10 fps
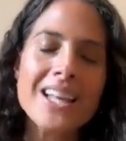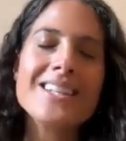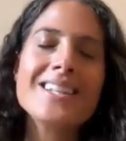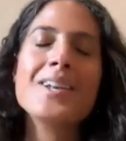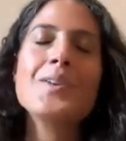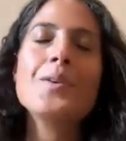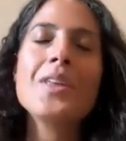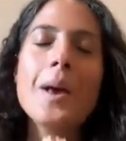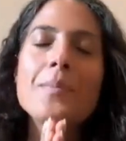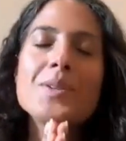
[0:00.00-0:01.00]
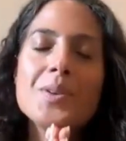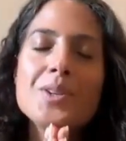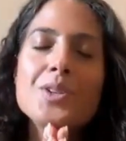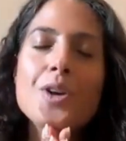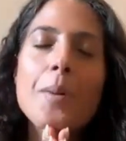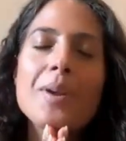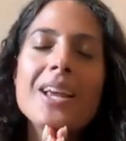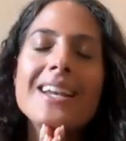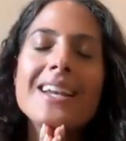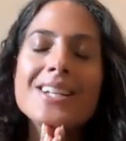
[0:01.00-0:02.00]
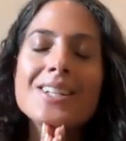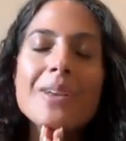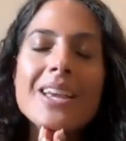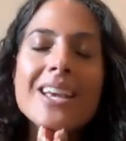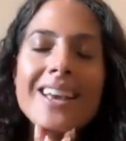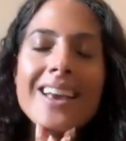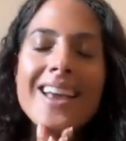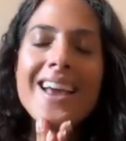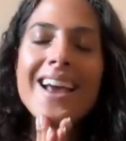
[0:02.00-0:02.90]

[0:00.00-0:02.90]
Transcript: And since I know the episode is dropping next week,